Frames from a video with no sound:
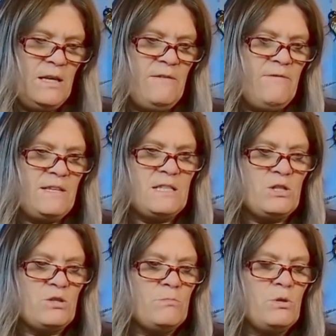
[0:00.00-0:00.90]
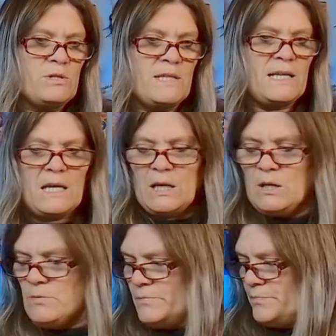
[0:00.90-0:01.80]
invest in some more tacky
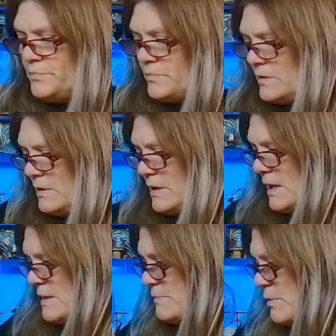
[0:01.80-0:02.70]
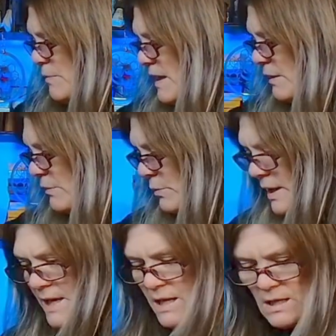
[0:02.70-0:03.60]
glue. Okay, let's pop that out of the
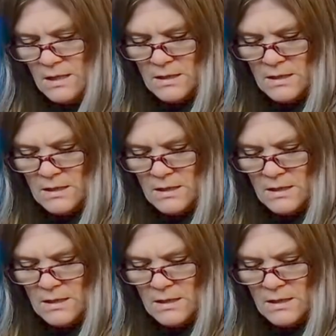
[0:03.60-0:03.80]
way.